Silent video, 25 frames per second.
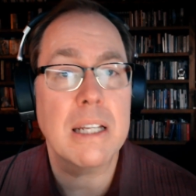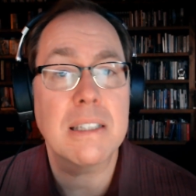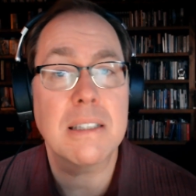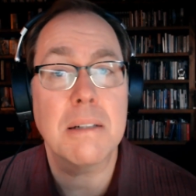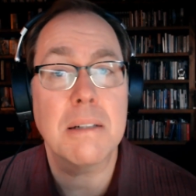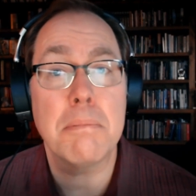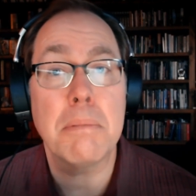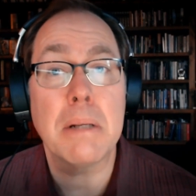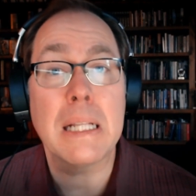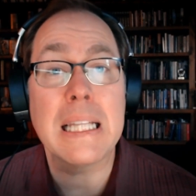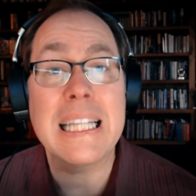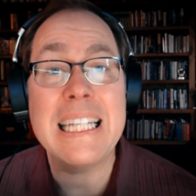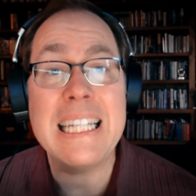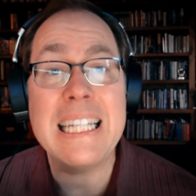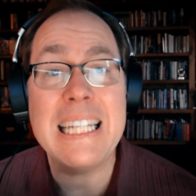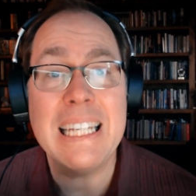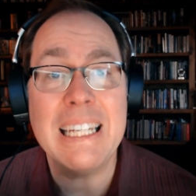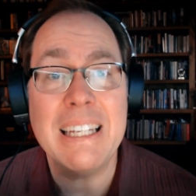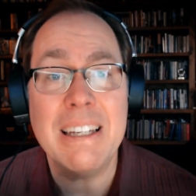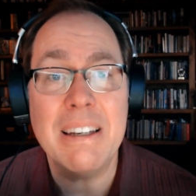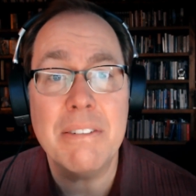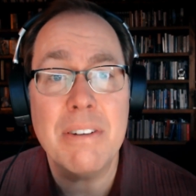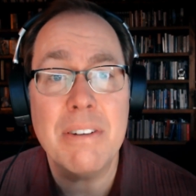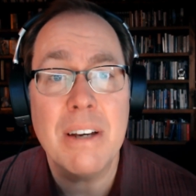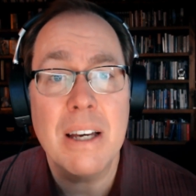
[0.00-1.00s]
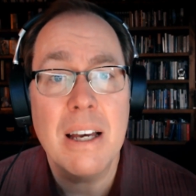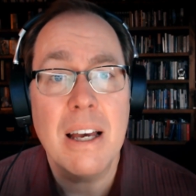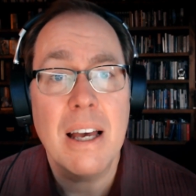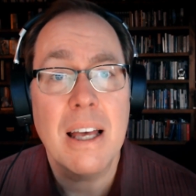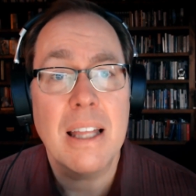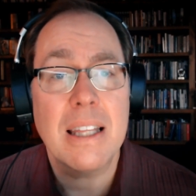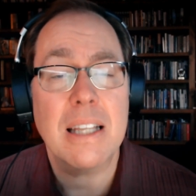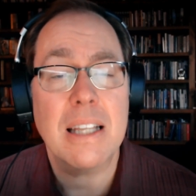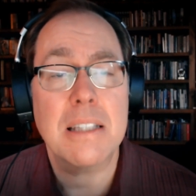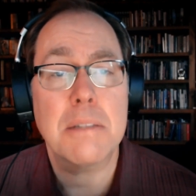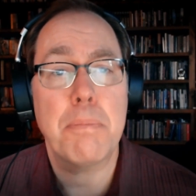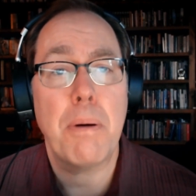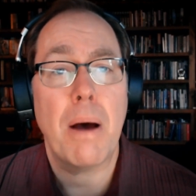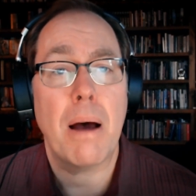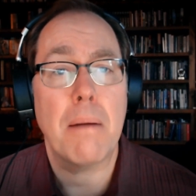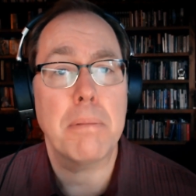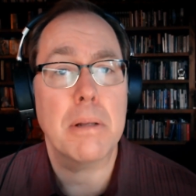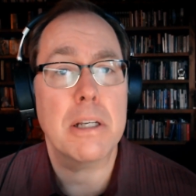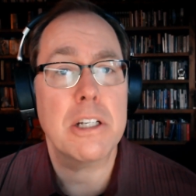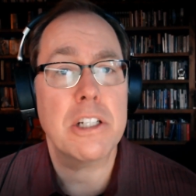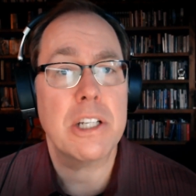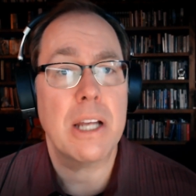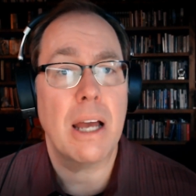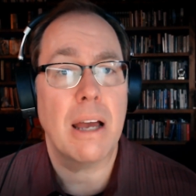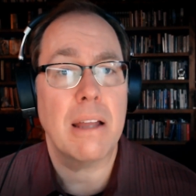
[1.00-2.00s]
to believe that's
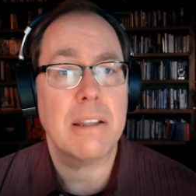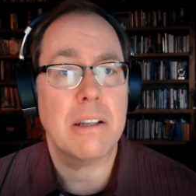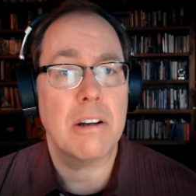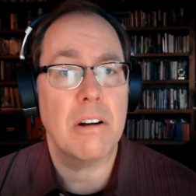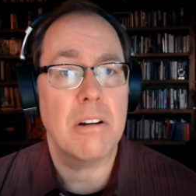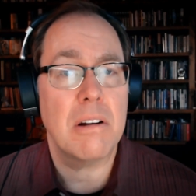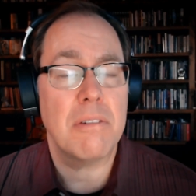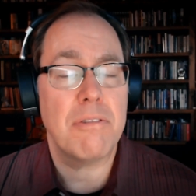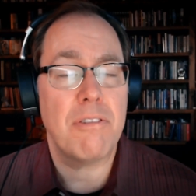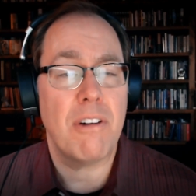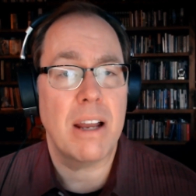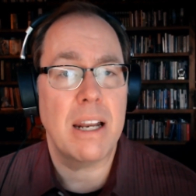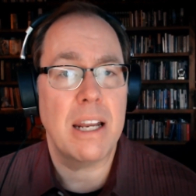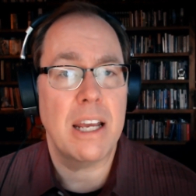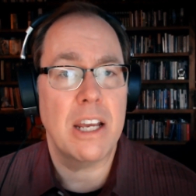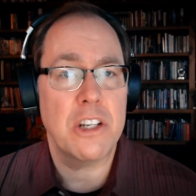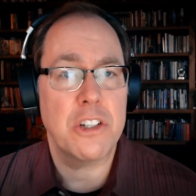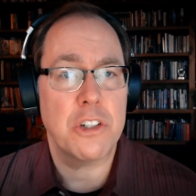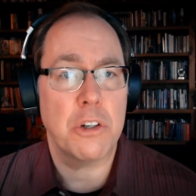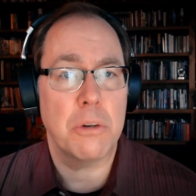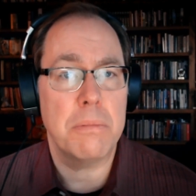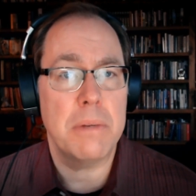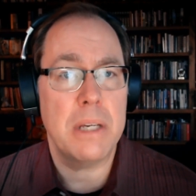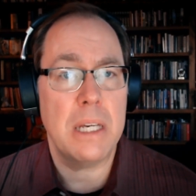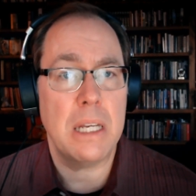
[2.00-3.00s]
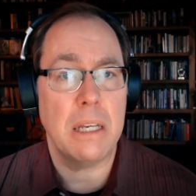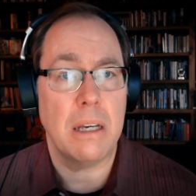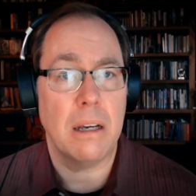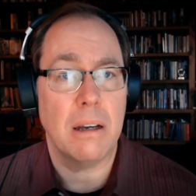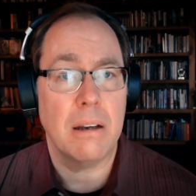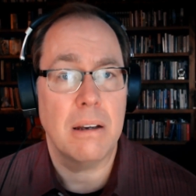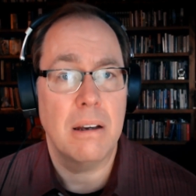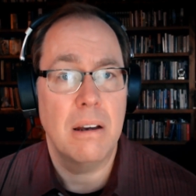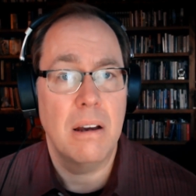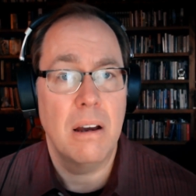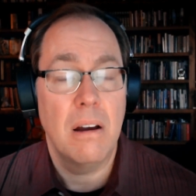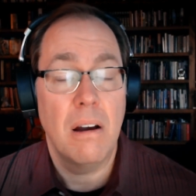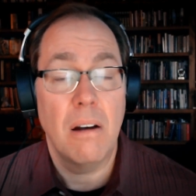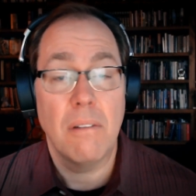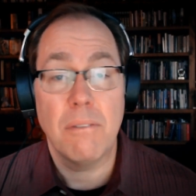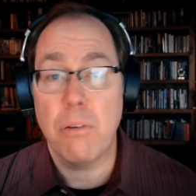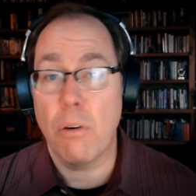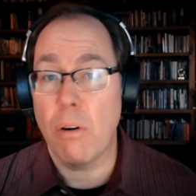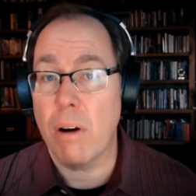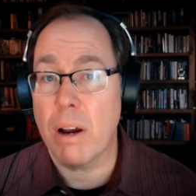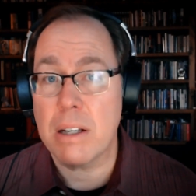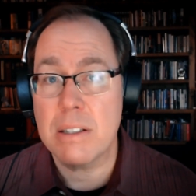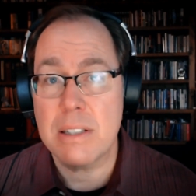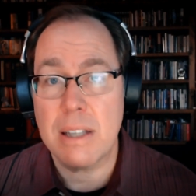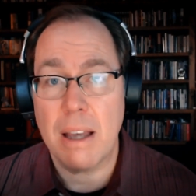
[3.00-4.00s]
published out there in the financial media.
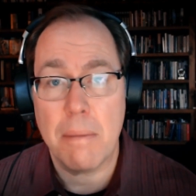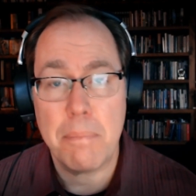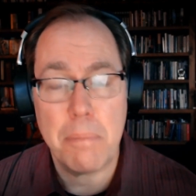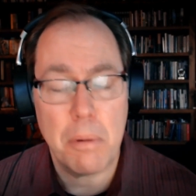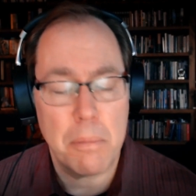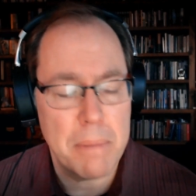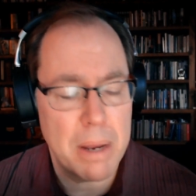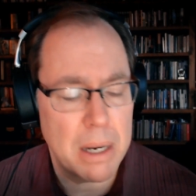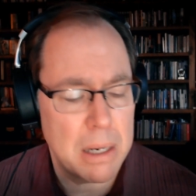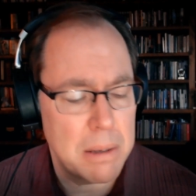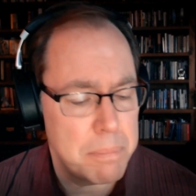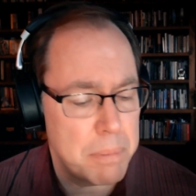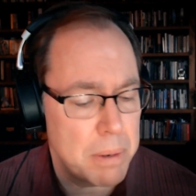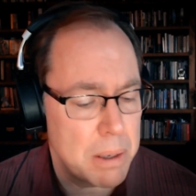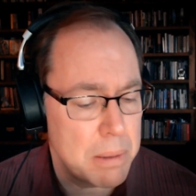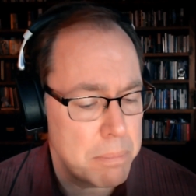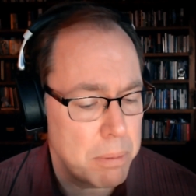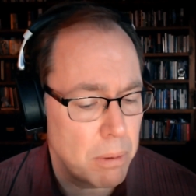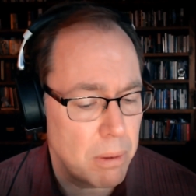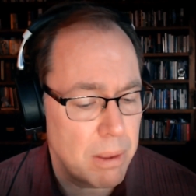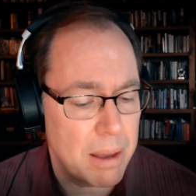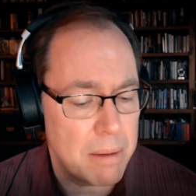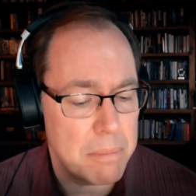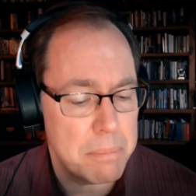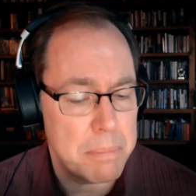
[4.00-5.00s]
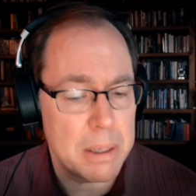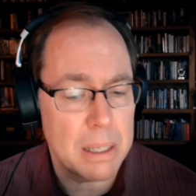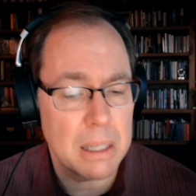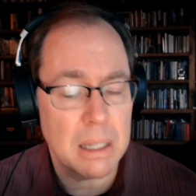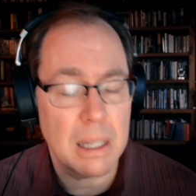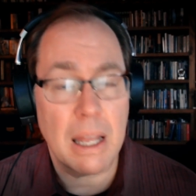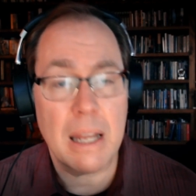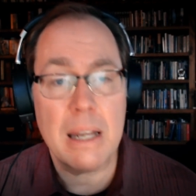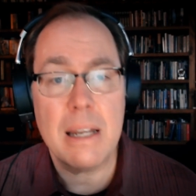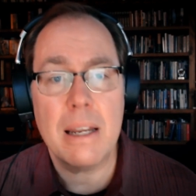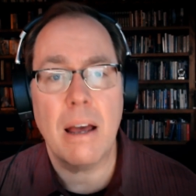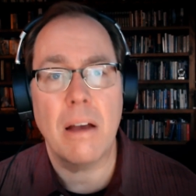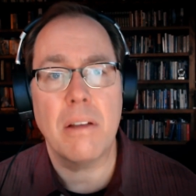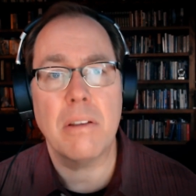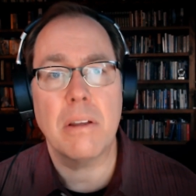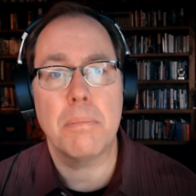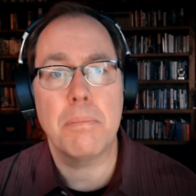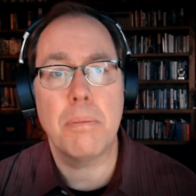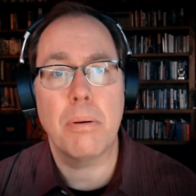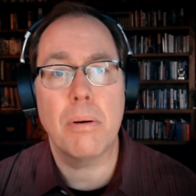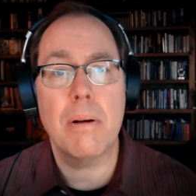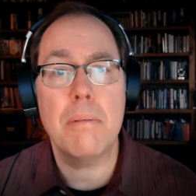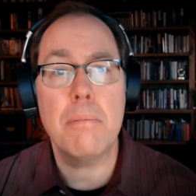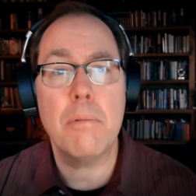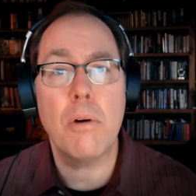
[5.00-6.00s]
For example, many people have been led down the
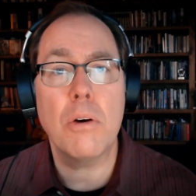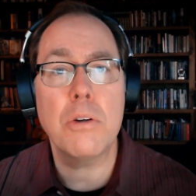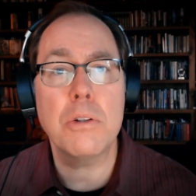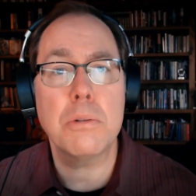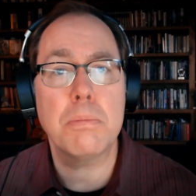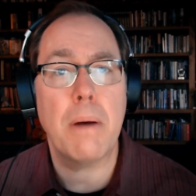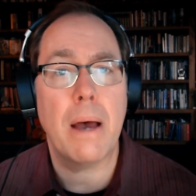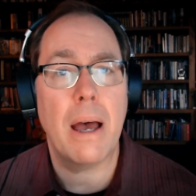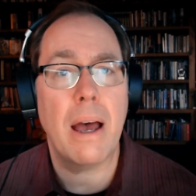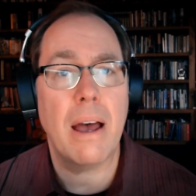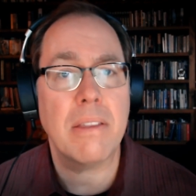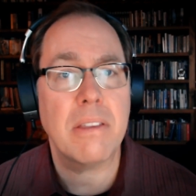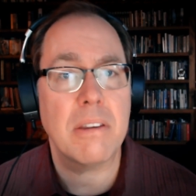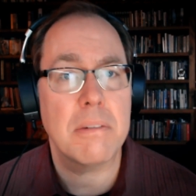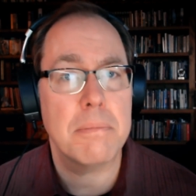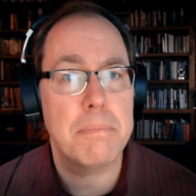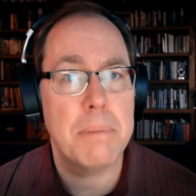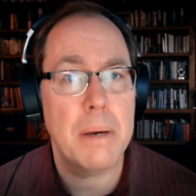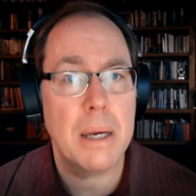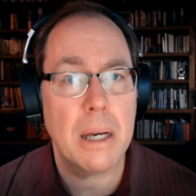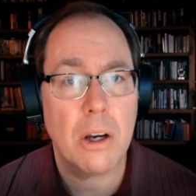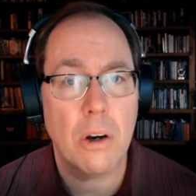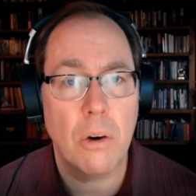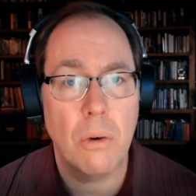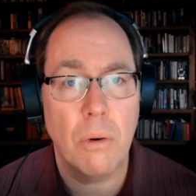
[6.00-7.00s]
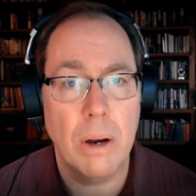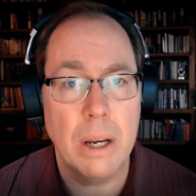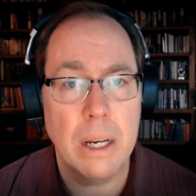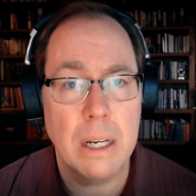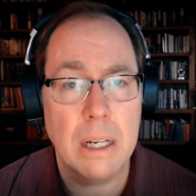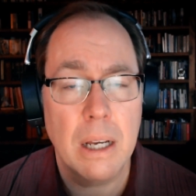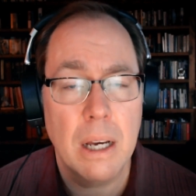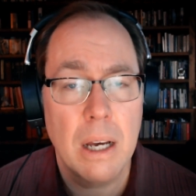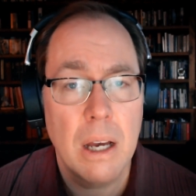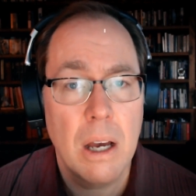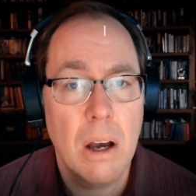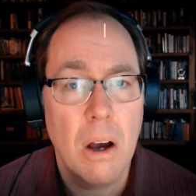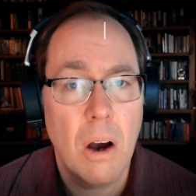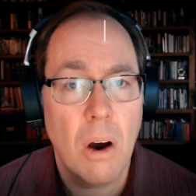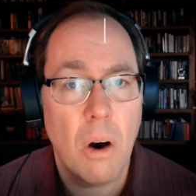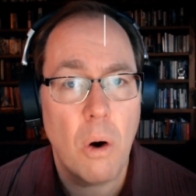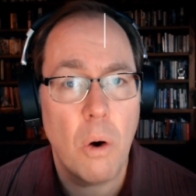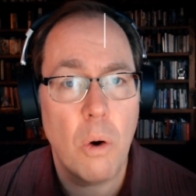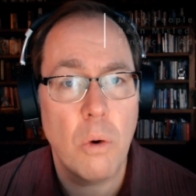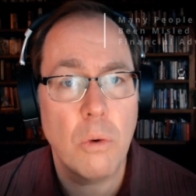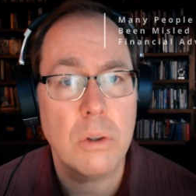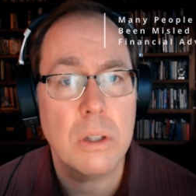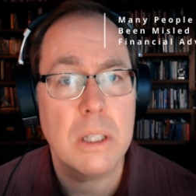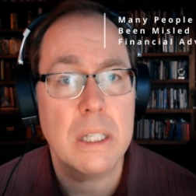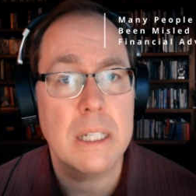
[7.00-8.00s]
primrose path of Bitcoin
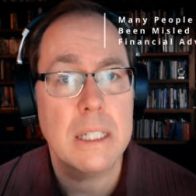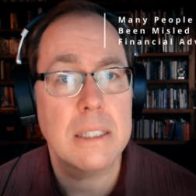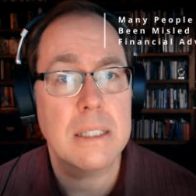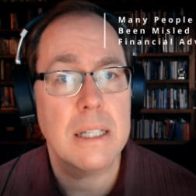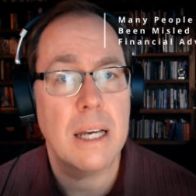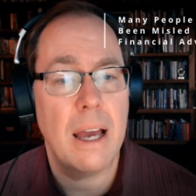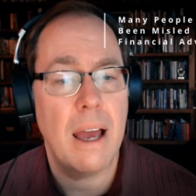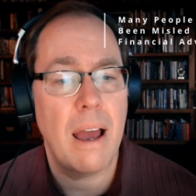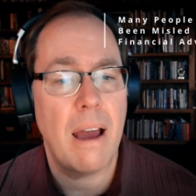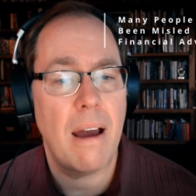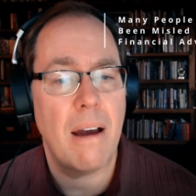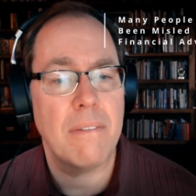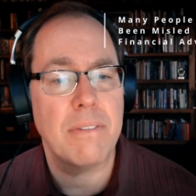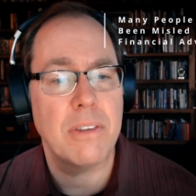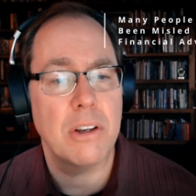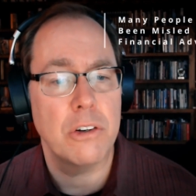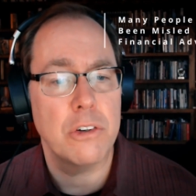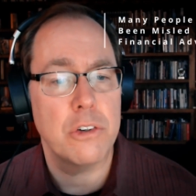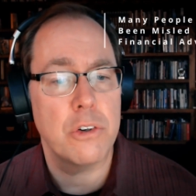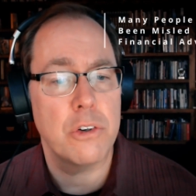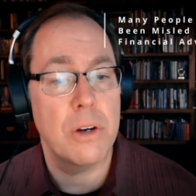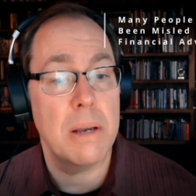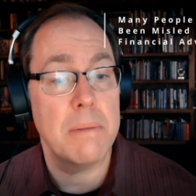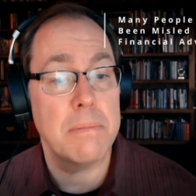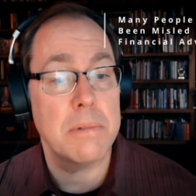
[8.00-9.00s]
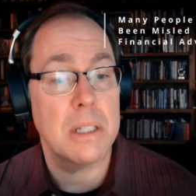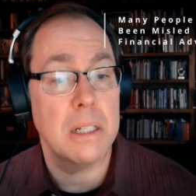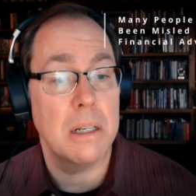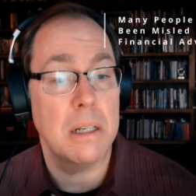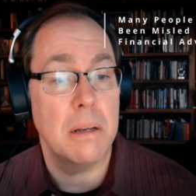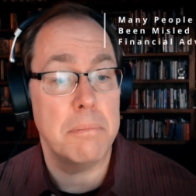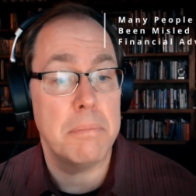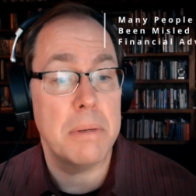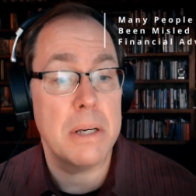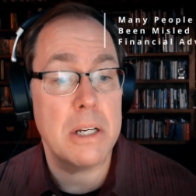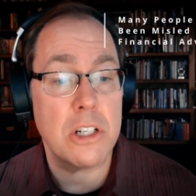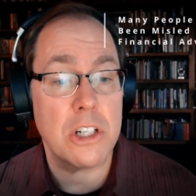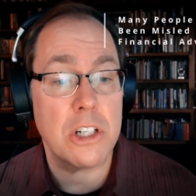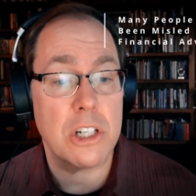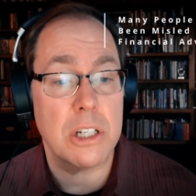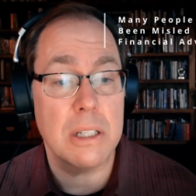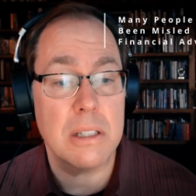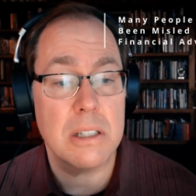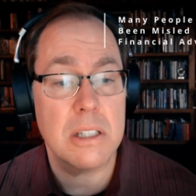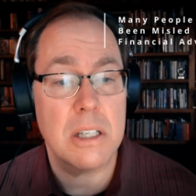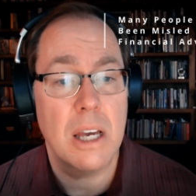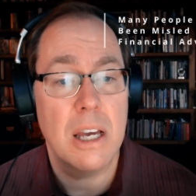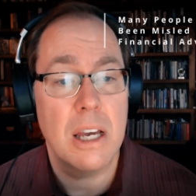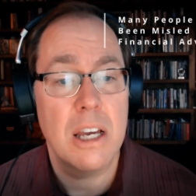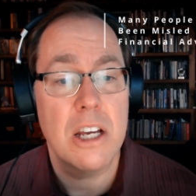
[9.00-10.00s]
only to have their dreams and
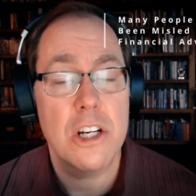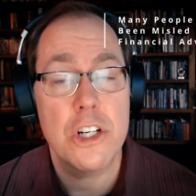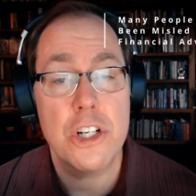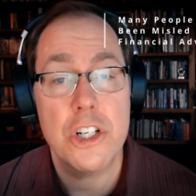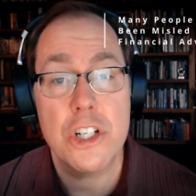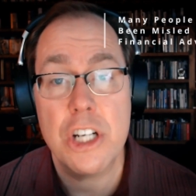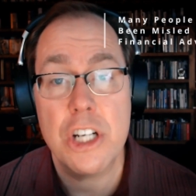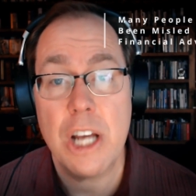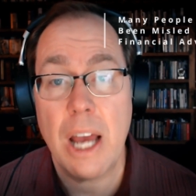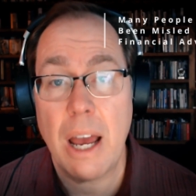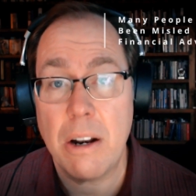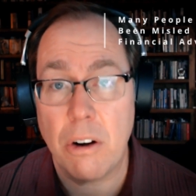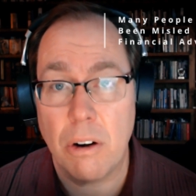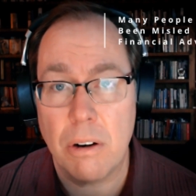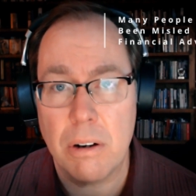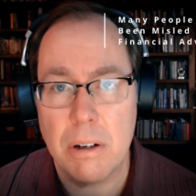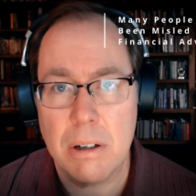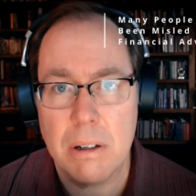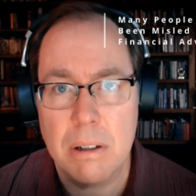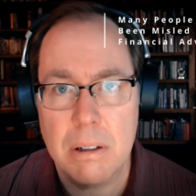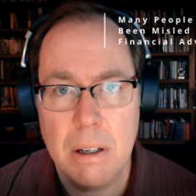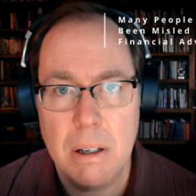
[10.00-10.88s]
ambitions shattered